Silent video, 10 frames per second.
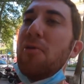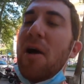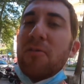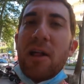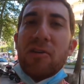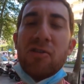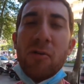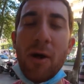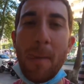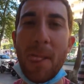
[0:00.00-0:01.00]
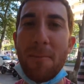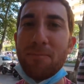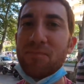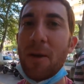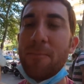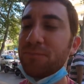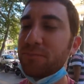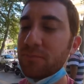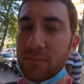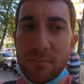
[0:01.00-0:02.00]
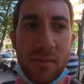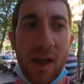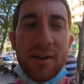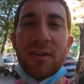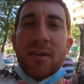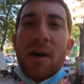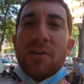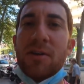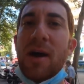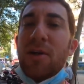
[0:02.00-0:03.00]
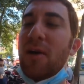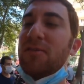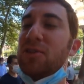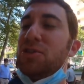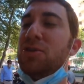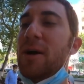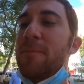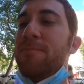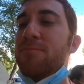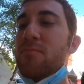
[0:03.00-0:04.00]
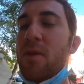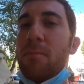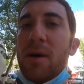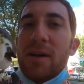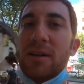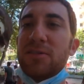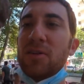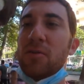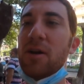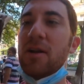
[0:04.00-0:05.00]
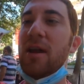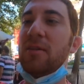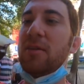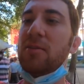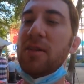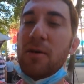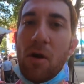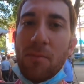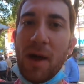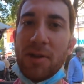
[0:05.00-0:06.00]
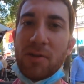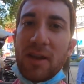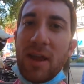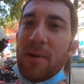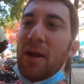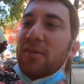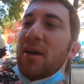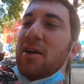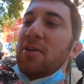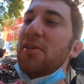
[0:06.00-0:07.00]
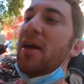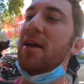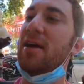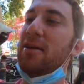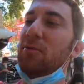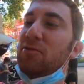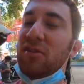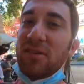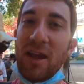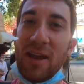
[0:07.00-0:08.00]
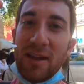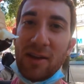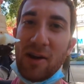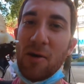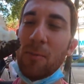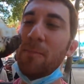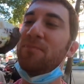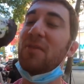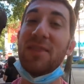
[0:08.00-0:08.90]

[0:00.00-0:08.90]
You have to like chew it. It doesn't melt in your mouth, you have to chew it. But it's so good, and literally won't melt. You can keep it outside all day and it will just stay in the cone.